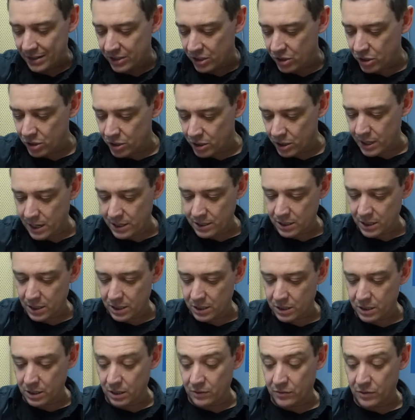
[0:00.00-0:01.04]
Digital
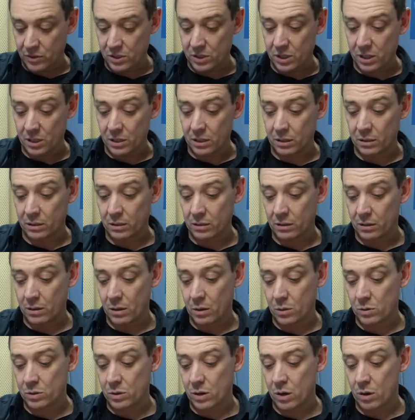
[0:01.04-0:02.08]
SSD for sending
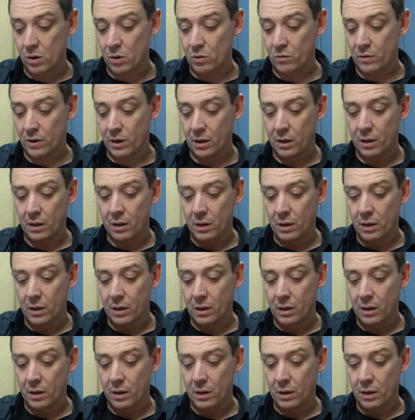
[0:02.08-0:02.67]
those over,